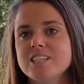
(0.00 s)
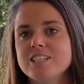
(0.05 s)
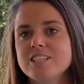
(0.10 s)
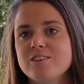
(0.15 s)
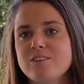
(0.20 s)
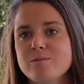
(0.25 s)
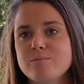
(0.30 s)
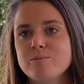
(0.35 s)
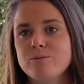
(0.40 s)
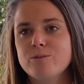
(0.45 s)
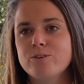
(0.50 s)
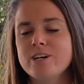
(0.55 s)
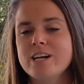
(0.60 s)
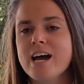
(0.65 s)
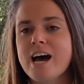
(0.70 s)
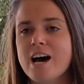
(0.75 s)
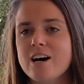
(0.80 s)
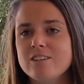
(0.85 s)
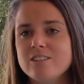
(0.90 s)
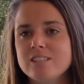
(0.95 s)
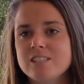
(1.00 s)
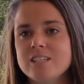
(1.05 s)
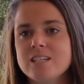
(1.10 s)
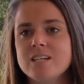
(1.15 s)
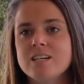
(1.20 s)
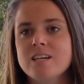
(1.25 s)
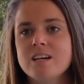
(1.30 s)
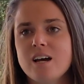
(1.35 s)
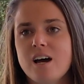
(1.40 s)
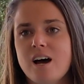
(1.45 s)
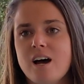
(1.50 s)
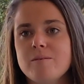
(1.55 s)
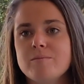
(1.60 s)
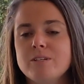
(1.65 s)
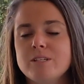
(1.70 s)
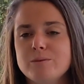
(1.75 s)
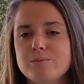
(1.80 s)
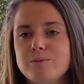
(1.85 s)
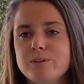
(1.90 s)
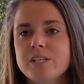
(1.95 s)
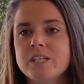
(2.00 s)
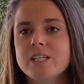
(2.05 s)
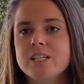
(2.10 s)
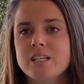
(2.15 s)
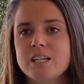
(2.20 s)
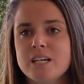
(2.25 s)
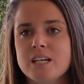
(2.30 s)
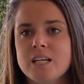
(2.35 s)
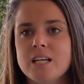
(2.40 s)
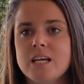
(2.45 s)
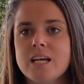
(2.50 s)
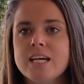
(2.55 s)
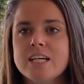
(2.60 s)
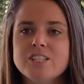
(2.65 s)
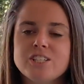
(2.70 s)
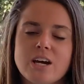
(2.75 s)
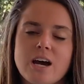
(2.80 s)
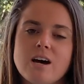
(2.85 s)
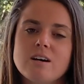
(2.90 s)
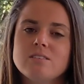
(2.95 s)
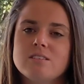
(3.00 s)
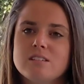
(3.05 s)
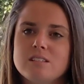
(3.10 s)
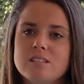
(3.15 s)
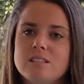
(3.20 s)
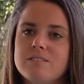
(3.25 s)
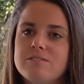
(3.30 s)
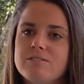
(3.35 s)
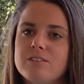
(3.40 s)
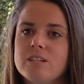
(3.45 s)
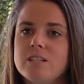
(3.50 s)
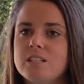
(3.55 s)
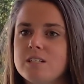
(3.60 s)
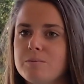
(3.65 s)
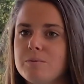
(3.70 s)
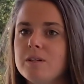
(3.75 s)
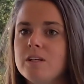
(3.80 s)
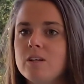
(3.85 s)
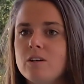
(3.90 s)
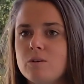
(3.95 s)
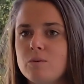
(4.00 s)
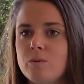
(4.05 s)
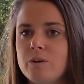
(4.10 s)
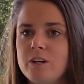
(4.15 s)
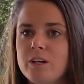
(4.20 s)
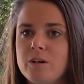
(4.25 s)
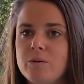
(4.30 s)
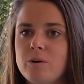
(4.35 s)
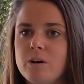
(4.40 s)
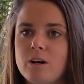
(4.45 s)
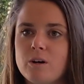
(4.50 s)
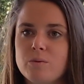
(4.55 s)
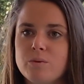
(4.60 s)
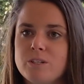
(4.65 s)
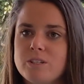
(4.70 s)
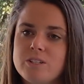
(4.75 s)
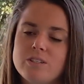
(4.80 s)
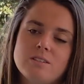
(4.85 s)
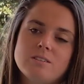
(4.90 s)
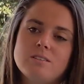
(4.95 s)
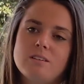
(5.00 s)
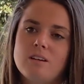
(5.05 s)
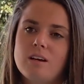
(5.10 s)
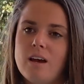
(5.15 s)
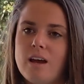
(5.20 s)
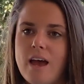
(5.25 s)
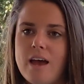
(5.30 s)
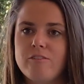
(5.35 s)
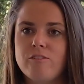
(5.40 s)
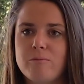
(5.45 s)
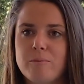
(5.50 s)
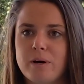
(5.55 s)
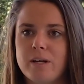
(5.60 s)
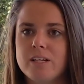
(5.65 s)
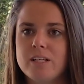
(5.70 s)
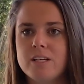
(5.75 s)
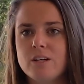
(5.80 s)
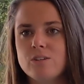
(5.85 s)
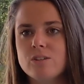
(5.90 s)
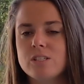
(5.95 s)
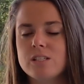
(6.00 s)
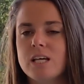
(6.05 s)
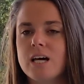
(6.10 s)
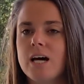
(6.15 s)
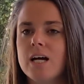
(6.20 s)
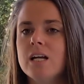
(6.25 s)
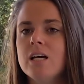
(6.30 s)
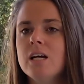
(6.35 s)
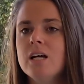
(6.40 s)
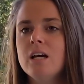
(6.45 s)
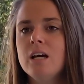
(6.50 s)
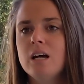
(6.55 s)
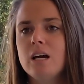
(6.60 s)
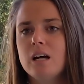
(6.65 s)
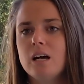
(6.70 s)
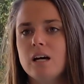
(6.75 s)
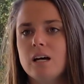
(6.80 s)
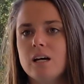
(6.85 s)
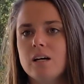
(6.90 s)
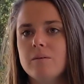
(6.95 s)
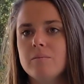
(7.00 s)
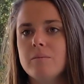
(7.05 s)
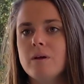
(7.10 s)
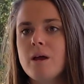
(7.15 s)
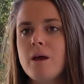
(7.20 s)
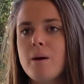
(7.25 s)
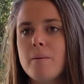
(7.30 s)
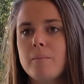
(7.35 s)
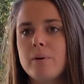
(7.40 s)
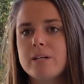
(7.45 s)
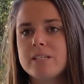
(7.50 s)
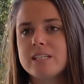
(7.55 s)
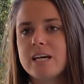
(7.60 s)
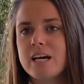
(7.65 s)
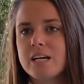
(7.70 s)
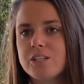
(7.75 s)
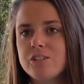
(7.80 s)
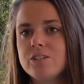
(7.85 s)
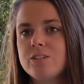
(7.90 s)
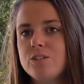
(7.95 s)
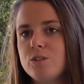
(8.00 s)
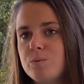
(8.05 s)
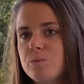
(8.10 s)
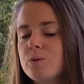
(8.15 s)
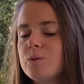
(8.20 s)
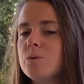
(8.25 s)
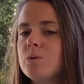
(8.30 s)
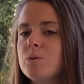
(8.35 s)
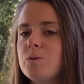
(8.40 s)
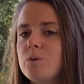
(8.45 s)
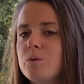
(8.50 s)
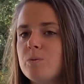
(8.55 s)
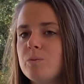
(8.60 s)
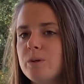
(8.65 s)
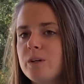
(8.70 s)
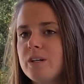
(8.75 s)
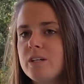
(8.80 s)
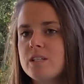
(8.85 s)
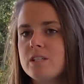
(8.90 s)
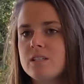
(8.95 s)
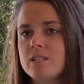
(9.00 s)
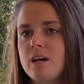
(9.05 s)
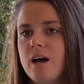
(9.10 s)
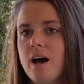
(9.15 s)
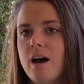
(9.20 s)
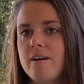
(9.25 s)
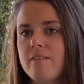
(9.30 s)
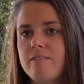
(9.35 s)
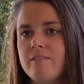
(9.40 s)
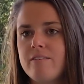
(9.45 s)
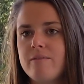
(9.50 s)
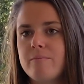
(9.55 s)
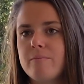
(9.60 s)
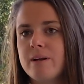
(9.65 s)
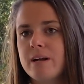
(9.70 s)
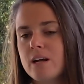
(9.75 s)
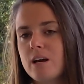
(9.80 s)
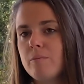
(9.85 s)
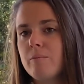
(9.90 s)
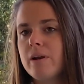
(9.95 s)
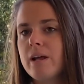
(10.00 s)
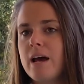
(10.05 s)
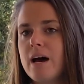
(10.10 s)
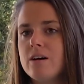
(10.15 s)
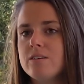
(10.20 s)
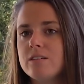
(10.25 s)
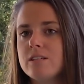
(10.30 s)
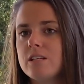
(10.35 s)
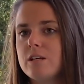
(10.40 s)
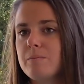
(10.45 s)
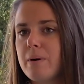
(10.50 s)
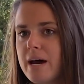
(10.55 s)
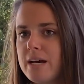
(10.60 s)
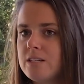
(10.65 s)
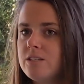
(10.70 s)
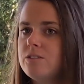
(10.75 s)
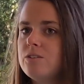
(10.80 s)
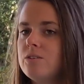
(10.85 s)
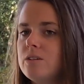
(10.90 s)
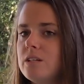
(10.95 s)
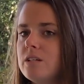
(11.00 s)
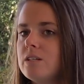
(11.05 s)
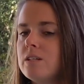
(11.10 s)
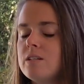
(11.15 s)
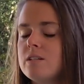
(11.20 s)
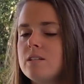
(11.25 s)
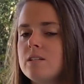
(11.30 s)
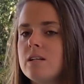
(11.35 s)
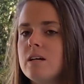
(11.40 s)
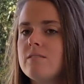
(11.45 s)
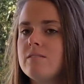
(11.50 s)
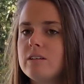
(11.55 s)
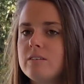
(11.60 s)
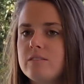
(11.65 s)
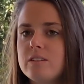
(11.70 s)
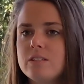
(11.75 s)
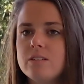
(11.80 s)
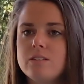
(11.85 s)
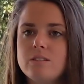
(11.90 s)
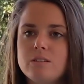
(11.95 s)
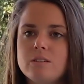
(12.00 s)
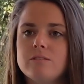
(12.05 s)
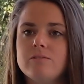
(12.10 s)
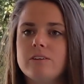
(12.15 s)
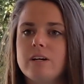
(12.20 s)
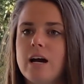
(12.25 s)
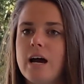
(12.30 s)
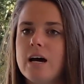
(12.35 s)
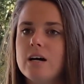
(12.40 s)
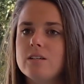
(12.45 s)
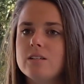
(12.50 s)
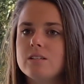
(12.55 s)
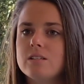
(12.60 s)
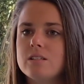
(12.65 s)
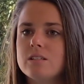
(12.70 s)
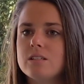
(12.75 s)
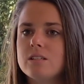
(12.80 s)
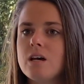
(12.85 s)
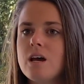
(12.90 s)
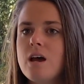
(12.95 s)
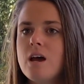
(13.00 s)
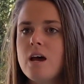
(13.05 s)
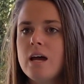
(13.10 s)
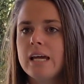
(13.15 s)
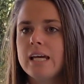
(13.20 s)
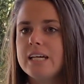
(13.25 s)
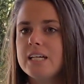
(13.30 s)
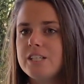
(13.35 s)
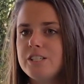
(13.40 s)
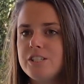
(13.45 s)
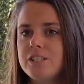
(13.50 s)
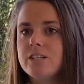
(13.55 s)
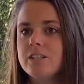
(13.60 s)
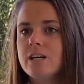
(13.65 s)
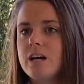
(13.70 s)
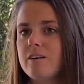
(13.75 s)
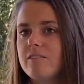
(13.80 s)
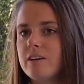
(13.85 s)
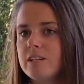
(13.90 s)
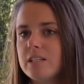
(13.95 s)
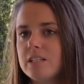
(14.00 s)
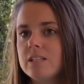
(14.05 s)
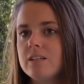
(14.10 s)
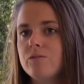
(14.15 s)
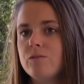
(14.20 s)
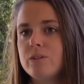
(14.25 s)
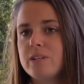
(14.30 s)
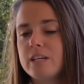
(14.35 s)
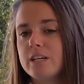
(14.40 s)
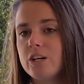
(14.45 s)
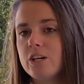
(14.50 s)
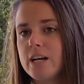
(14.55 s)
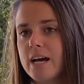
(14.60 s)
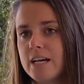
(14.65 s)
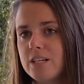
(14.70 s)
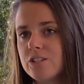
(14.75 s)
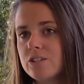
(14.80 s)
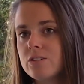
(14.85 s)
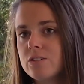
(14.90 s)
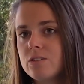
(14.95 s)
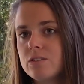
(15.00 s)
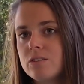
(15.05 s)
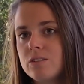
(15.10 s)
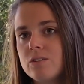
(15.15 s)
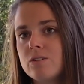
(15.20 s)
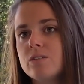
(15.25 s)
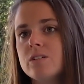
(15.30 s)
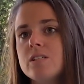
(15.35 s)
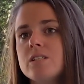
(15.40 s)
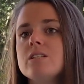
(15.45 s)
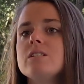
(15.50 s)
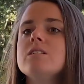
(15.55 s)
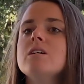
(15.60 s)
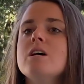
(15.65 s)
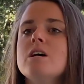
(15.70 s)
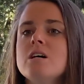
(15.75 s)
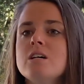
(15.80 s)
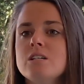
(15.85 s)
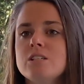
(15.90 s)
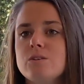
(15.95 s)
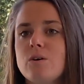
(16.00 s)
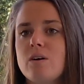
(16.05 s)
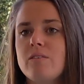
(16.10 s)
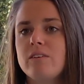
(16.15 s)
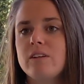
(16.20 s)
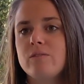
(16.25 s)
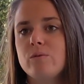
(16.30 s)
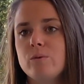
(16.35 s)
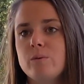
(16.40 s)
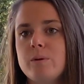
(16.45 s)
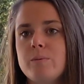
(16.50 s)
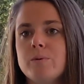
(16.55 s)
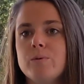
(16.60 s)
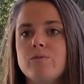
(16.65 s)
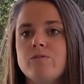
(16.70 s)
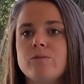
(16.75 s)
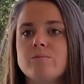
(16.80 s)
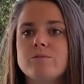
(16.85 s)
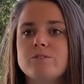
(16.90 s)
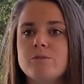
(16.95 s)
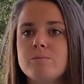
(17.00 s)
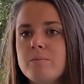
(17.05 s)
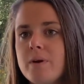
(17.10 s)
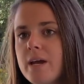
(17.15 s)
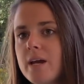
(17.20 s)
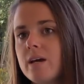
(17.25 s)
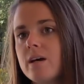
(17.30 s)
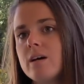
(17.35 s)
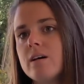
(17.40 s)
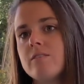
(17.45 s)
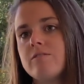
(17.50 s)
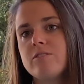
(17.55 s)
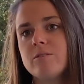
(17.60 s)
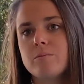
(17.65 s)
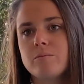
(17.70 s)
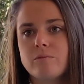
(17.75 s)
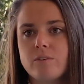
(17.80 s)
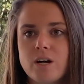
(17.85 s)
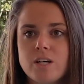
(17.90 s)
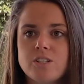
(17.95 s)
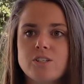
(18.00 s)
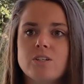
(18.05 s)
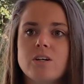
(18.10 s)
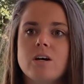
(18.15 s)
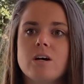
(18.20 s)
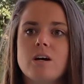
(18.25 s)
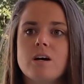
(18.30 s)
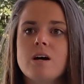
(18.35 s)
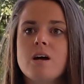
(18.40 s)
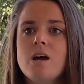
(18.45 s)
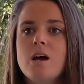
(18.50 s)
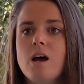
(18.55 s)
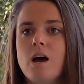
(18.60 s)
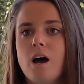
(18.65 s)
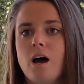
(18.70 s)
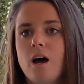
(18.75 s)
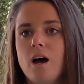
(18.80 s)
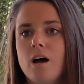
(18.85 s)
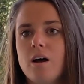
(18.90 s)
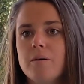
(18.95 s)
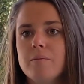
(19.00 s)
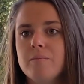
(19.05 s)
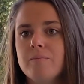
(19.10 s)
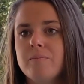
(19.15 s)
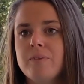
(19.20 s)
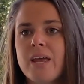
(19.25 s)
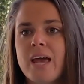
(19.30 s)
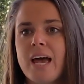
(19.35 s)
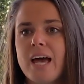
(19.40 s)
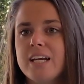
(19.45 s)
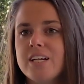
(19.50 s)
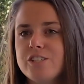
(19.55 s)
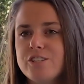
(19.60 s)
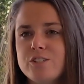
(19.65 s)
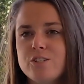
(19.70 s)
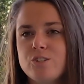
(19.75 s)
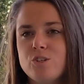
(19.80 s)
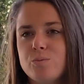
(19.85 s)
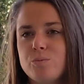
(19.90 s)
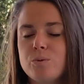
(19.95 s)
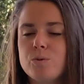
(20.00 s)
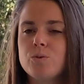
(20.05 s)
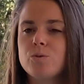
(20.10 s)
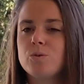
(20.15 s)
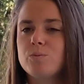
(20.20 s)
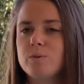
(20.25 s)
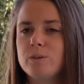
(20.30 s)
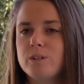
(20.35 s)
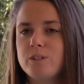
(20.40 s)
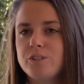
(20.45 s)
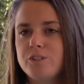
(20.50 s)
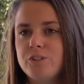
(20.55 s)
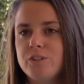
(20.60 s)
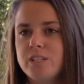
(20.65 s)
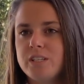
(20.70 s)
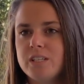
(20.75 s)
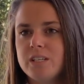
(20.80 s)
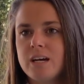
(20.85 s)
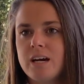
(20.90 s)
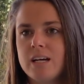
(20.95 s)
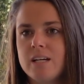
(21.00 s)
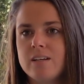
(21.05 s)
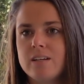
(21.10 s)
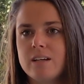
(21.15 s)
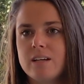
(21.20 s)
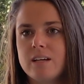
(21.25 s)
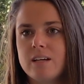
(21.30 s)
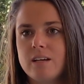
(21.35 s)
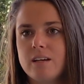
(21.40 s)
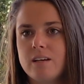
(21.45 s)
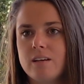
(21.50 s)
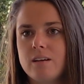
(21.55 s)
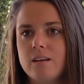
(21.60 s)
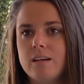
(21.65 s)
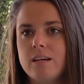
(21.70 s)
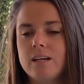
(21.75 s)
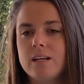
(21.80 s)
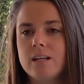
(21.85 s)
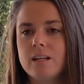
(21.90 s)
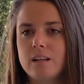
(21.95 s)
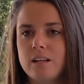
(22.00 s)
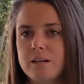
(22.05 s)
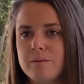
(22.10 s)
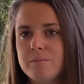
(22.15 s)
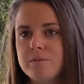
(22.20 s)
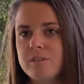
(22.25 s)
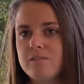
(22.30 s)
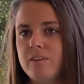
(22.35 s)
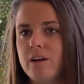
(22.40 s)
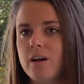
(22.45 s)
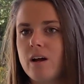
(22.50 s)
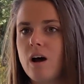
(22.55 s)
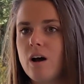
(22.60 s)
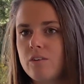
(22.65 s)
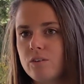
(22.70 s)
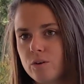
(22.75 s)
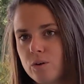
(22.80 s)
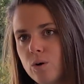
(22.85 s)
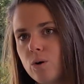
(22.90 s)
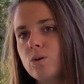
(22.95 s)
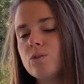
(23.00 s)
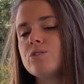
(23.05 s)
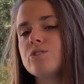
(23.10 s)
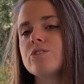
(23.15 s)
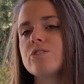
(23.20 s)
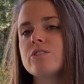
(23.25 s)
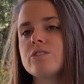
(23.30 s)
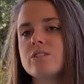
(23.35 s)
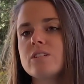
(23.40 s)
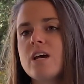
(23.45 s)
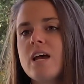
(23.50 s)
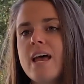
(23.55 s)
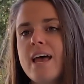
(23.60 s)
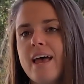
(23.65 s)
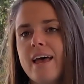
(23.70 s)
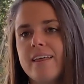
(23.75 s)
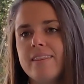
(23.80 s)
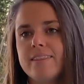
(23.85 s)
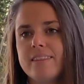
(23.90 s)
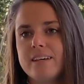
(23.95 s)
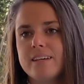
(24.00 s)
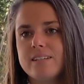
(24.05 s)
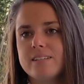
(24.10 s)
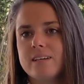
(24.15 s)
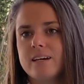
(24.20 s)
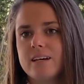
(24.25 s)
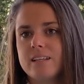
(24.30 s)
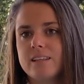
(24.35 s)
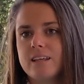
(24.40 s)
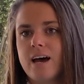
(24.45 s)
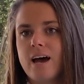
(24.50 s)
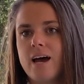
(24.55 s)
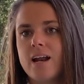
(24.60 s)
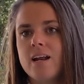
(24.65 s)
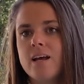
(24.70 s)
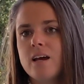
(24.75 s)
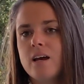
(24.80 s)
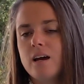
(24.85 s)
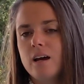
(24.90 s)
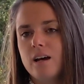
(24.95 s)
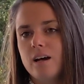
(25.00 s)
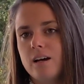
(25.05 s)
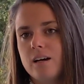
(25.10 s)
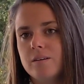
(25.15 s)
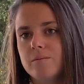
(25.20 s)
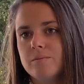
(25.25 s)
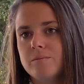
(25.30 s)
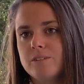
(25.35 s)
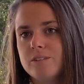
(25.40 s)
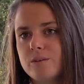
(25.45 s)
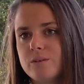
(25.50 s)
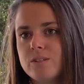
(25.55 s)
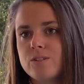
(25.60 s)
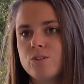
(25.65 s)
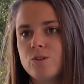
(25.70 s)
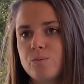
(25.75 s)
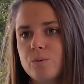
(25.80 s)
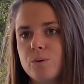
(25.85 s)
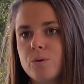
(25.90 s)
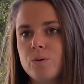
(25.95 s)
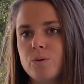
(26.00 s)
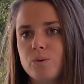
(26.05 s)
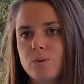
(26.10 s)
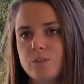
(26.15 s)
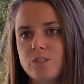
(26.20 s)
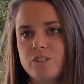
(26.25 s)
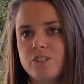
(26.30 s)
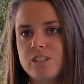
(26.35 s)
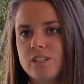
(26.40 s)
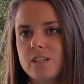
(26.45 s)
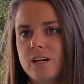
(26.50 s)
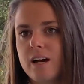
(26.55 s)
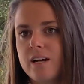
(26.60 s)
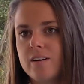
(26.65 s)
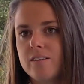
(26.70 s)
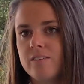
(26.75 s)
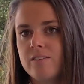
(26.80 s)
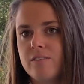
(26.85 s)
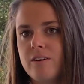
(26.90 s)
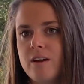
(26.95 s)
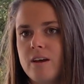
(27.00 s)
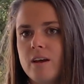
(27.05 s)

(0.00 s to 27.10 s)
So employee housing is pretty good. Each house is different depending on where you are, which everybody knows that. But it's actually super cool because I've been in company housing the past 2 years and I've lived in 2 different houses. Each year I've got to live with international students. So I've lived with people from Jamaica, from Russia, and it's just super cool because you get to kind of get a glimpse of like other cultures and things like that. So it's super cool just to kind of